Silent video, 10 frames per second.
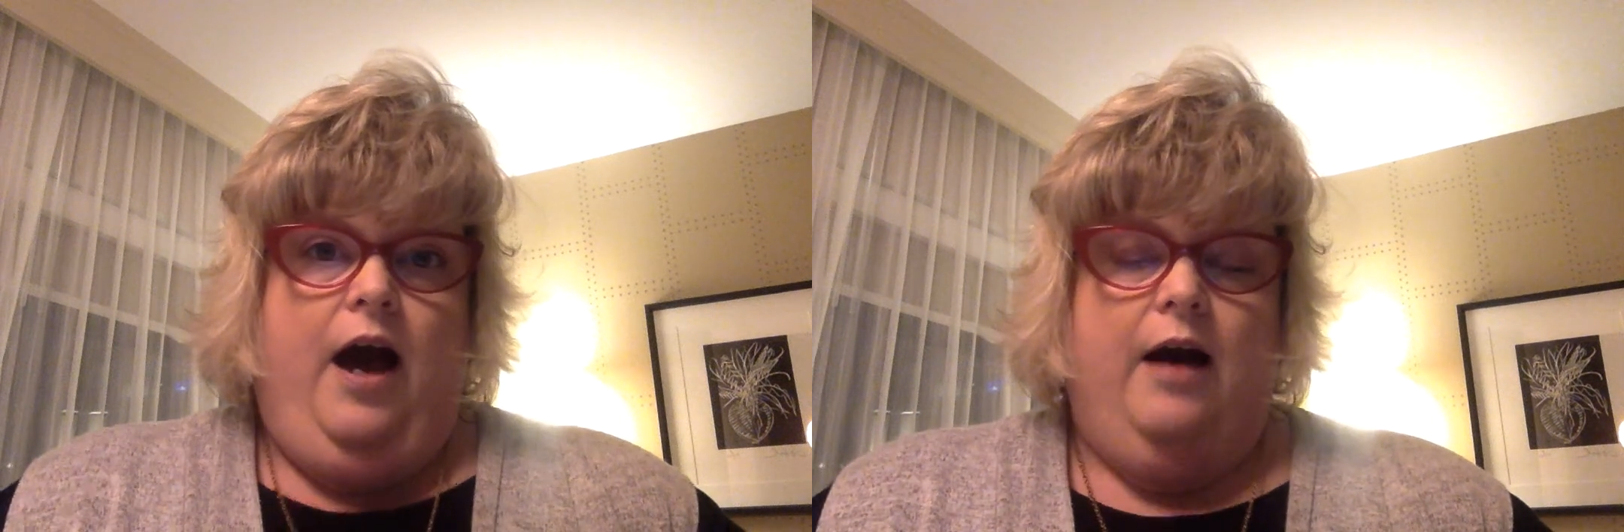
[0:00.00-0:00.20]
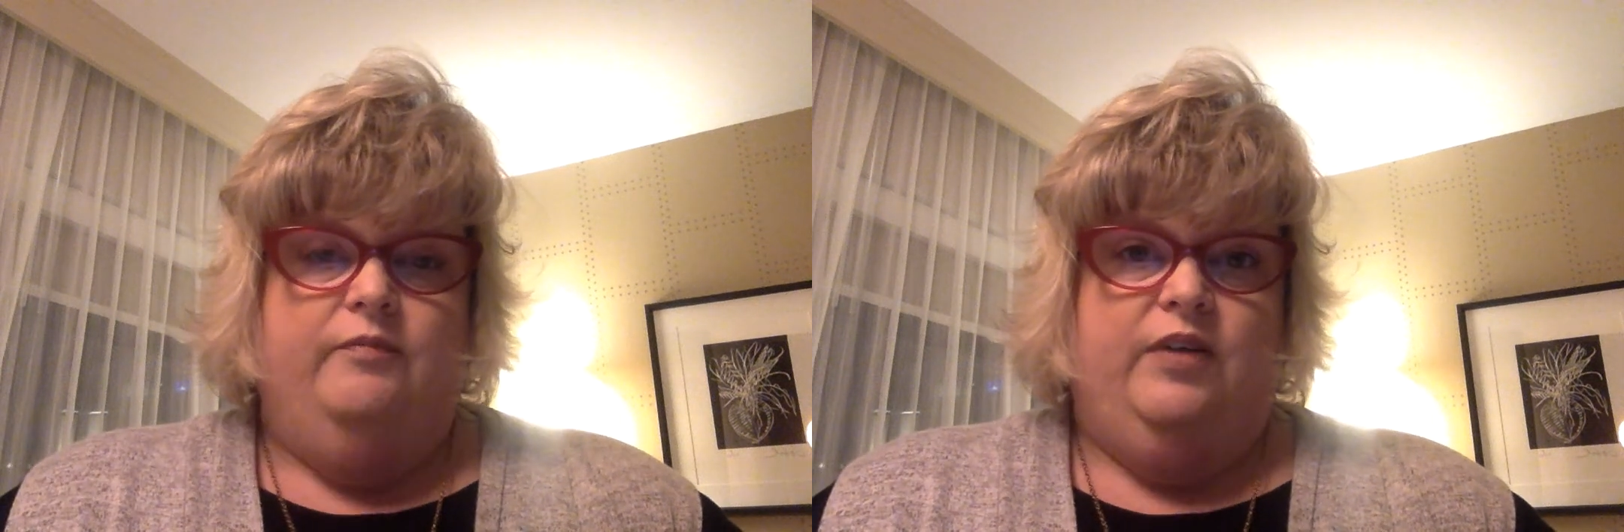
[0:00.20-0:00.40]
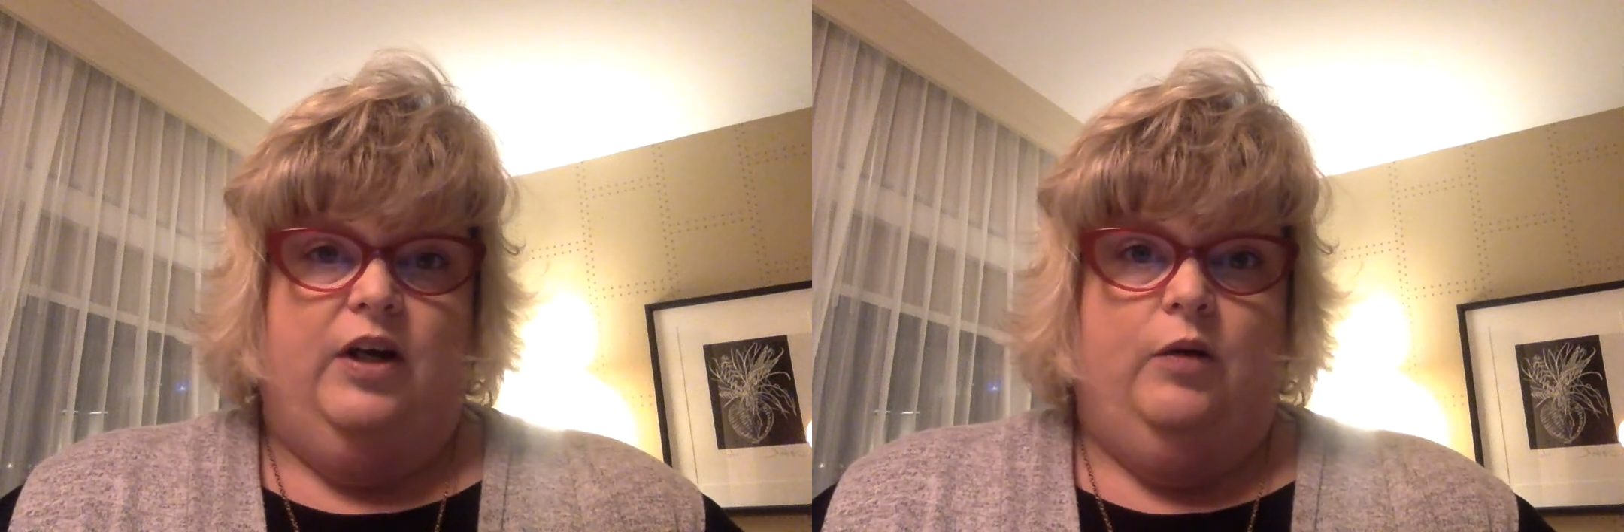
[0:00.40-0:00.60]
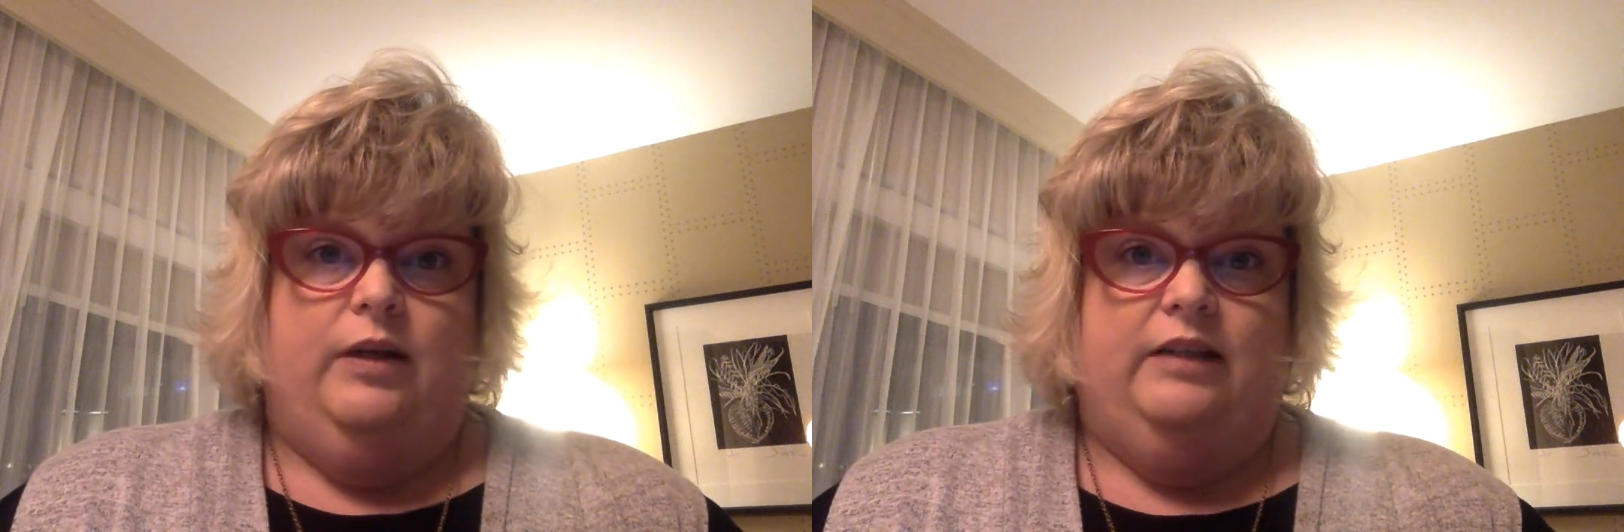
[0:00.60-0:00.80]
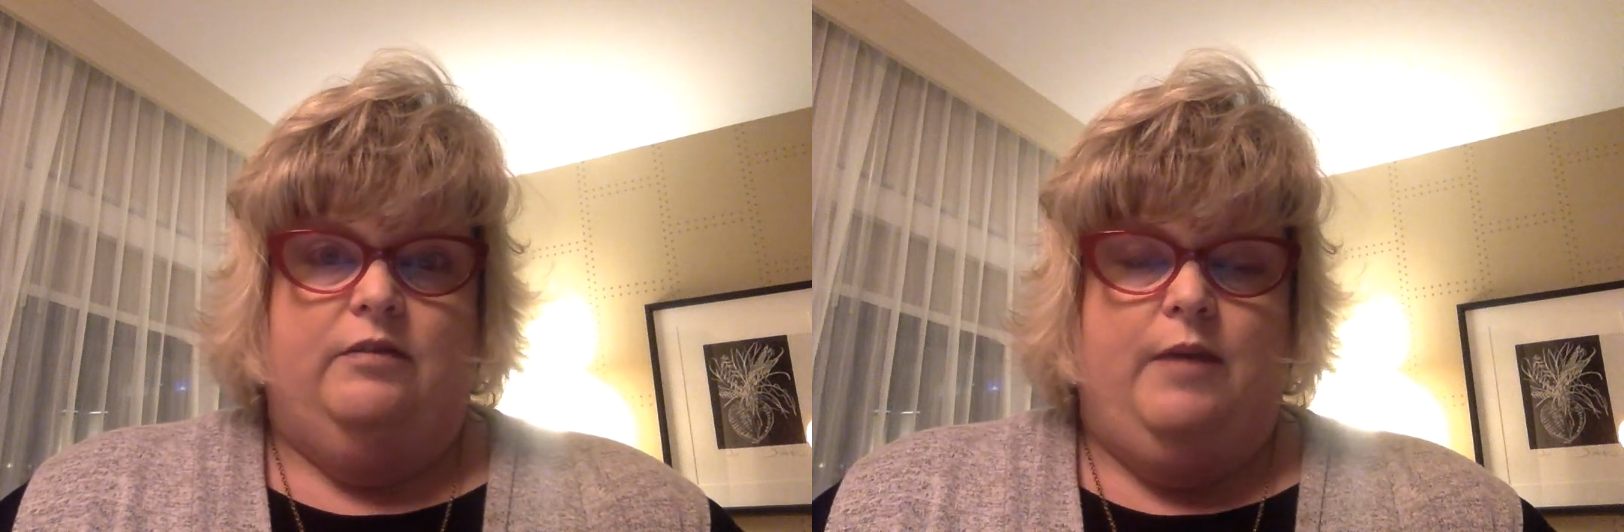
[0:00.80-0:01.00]
very
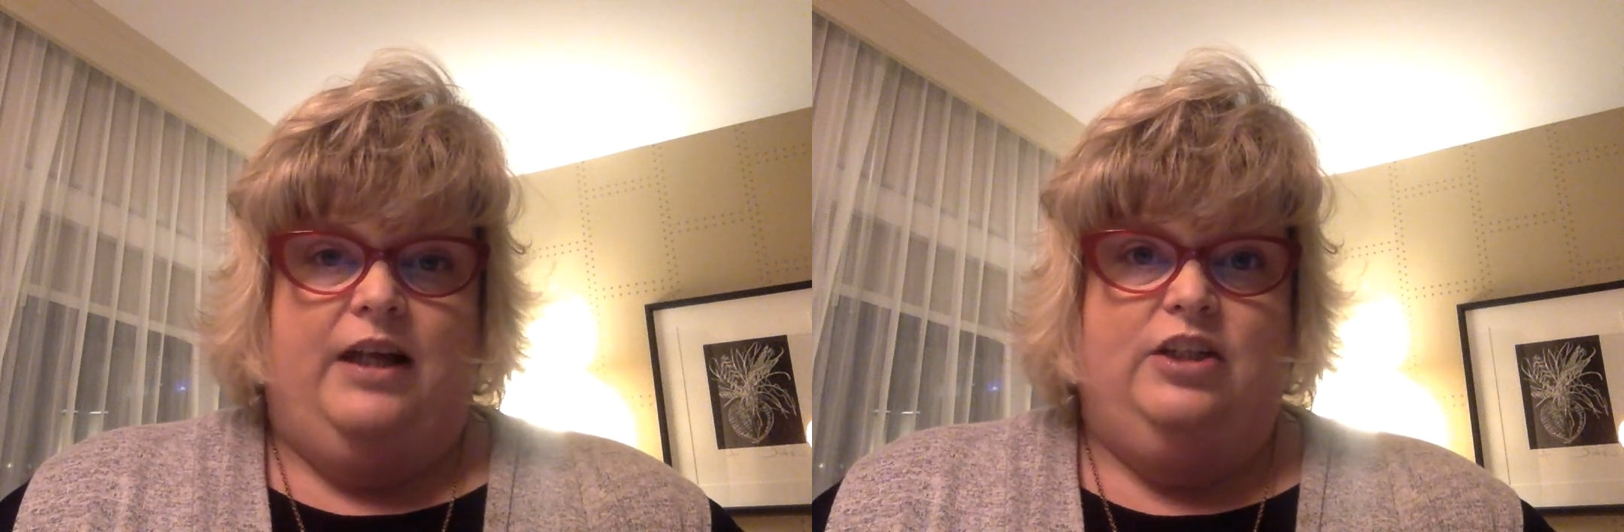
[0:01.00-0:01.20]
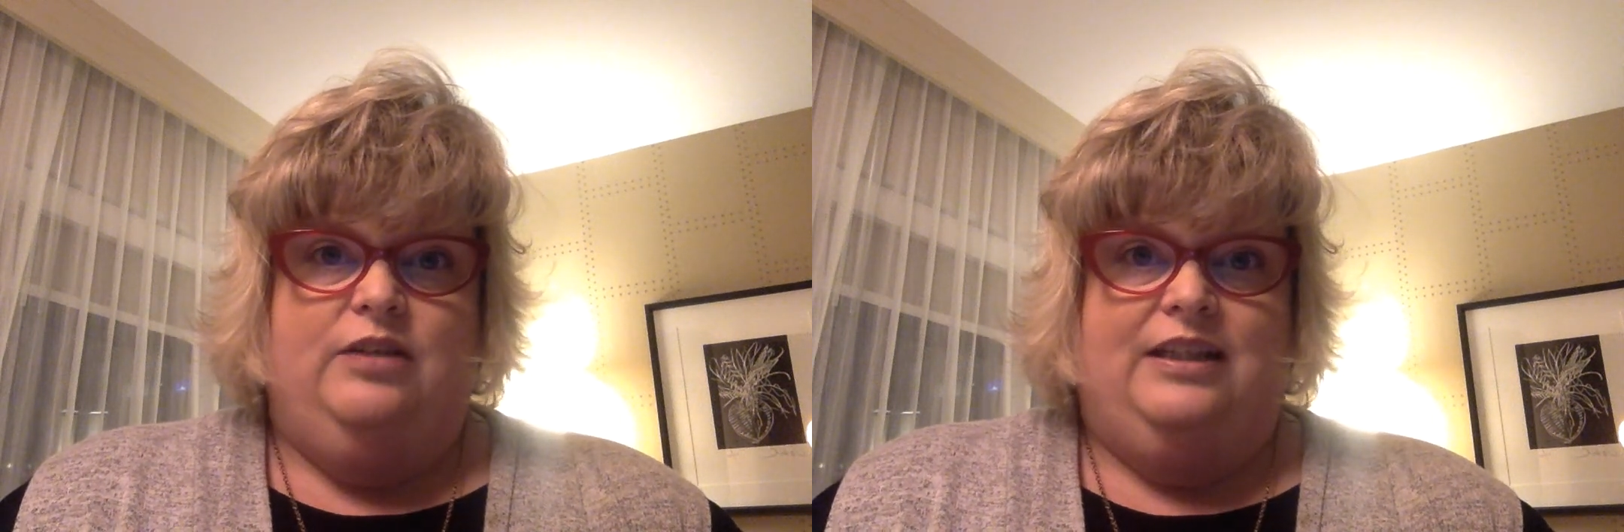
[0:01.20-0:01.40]
quickly remind you